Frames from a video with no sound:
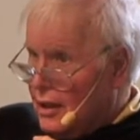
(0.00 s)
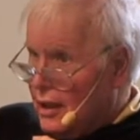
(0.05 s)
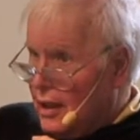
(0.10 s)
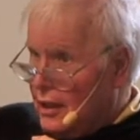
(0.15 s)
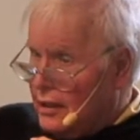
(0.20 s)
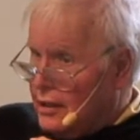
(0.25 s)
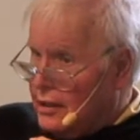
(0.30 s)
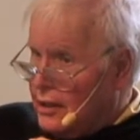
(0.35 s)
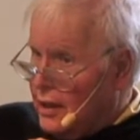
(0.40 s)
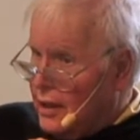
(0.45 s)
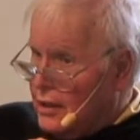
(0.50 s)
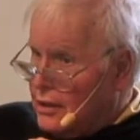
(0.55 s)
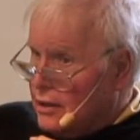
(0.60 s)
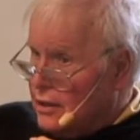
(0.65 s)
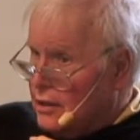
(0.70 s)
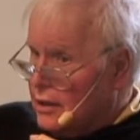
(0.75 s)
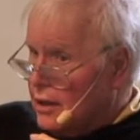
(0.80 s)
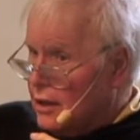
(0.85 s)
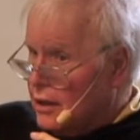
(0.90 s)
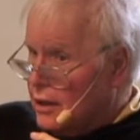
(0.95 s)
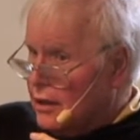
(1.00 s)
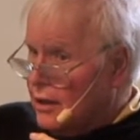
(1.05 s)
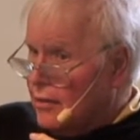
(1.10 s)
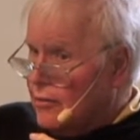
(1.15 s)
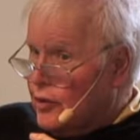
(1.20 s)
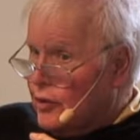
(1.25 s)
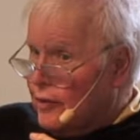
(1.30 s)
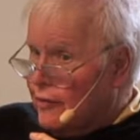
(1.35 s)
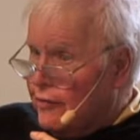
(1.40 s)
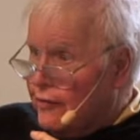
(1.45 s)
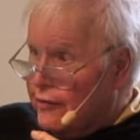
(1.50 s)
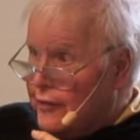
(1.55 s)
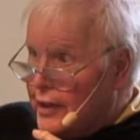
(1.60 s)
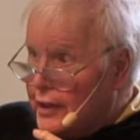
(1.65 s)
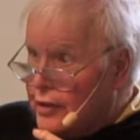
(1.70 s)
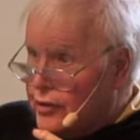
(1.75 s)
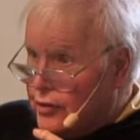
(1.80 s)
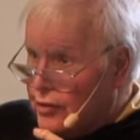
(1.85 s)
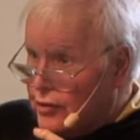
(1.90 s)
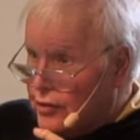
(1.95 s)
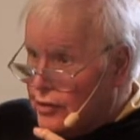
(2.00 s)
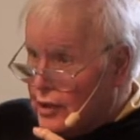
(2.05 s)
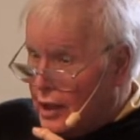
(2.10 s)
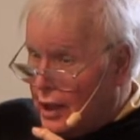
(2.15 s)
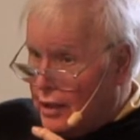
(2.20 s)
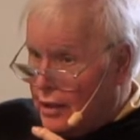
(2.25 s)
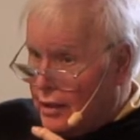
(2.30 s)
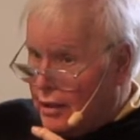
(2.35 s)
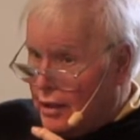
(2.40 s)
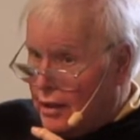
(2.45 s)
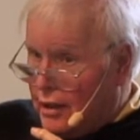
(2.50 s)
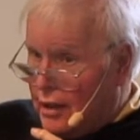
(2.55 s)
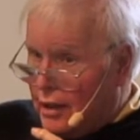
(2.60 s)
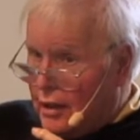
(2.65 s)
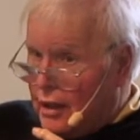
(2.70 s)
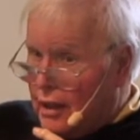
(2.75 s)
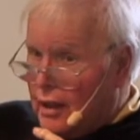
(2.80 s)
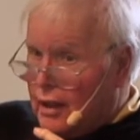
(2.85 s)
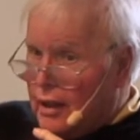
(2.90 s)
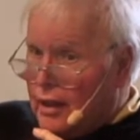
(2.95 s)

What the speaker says: And it takes a number of features in the